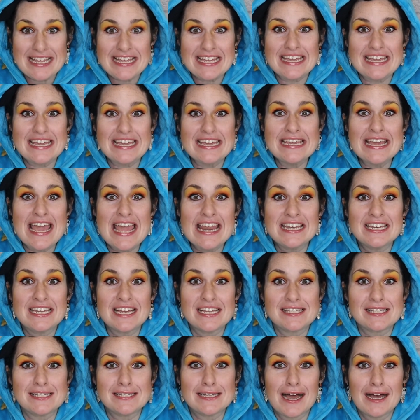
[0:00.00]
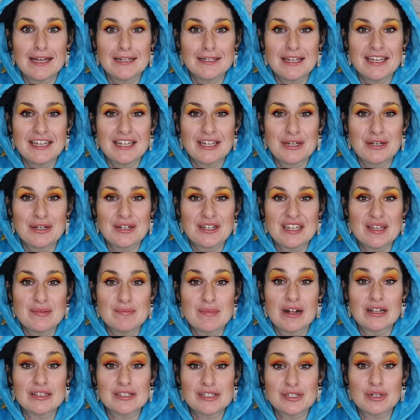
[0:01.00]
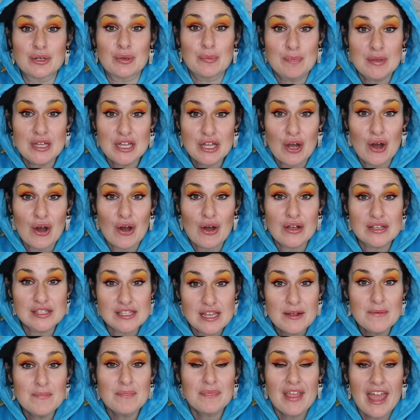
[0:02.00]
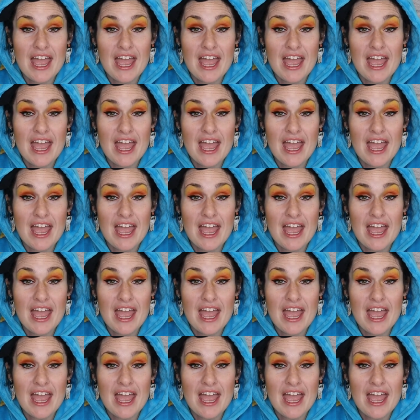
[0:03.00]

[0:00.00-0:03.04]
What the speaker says: He does not like Cookie Monster because